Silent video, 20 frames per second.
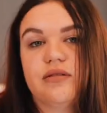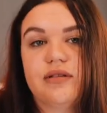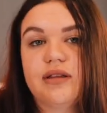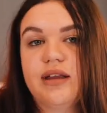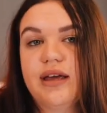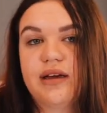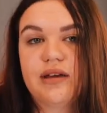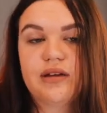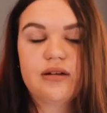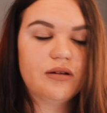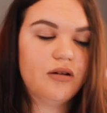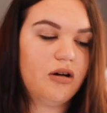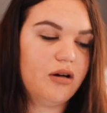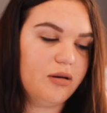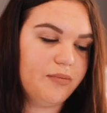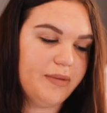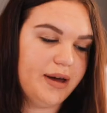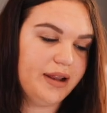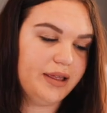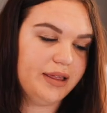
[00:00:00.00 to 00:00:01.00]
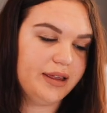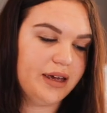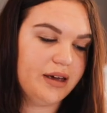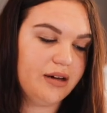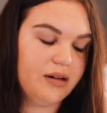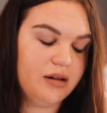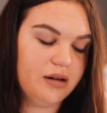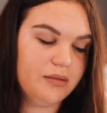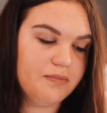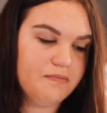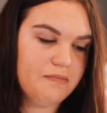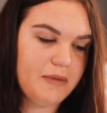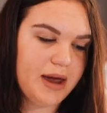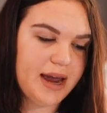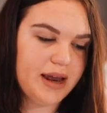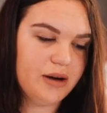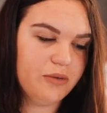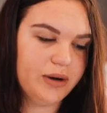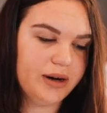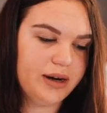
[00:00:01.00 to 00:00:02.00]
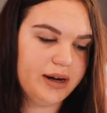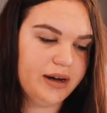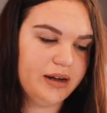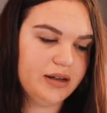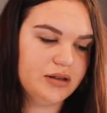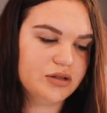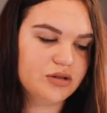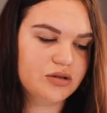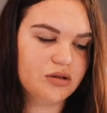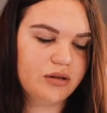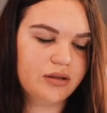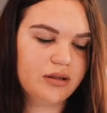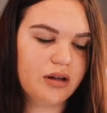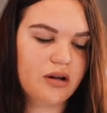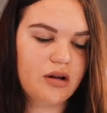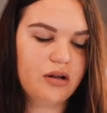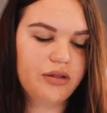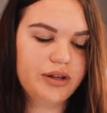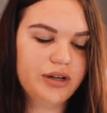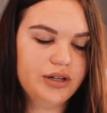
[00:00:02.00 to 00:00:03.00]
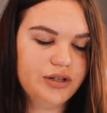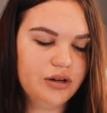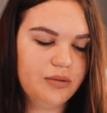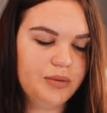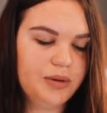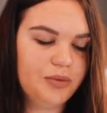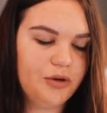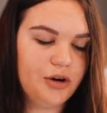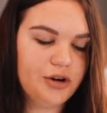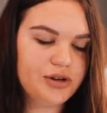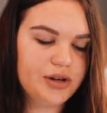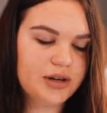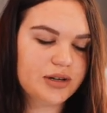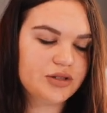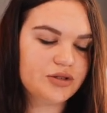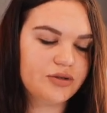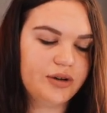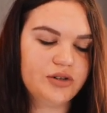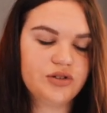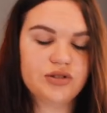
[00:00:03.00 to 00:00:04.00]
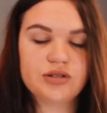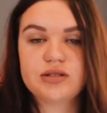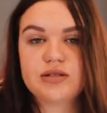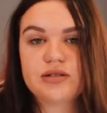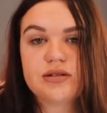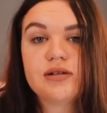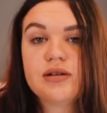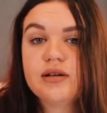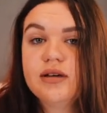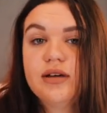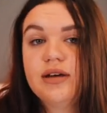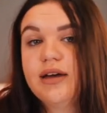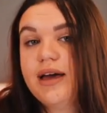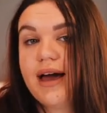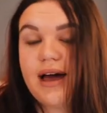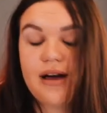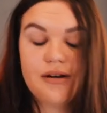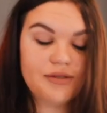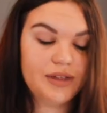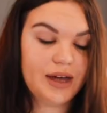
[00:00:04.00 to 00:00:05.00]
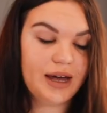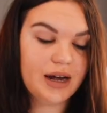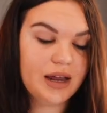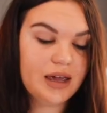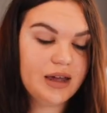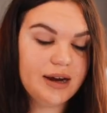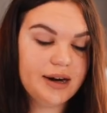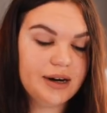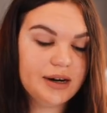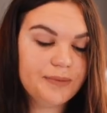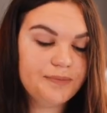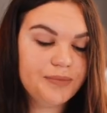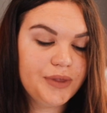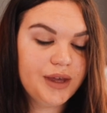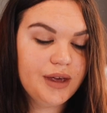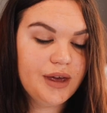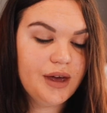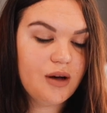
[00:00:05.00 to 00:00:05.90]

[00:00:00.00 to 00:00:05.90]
like automatically got made when I installed like all the Adobe projects, so I just have that here.